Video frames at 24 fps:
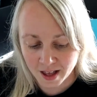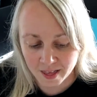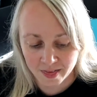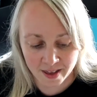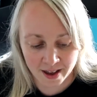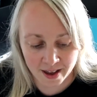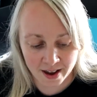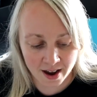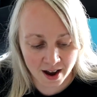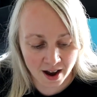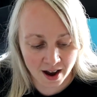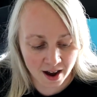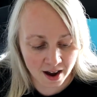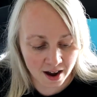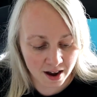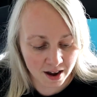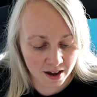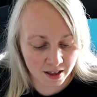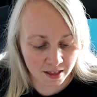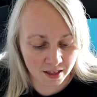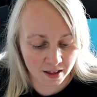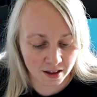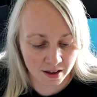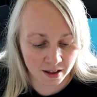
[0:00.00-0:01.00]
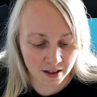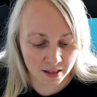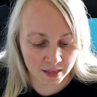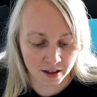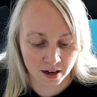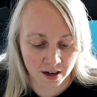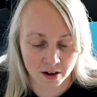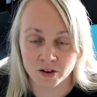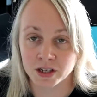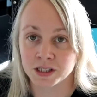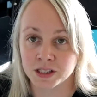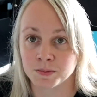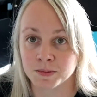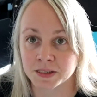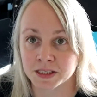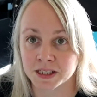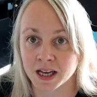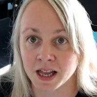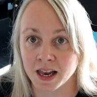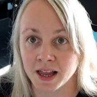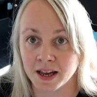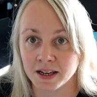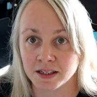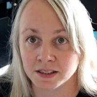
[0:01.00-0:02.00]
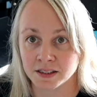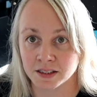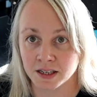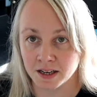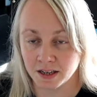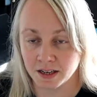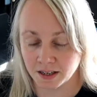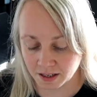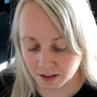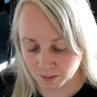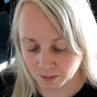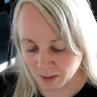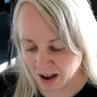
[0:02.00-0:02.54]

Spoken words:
They are the Christmas collection,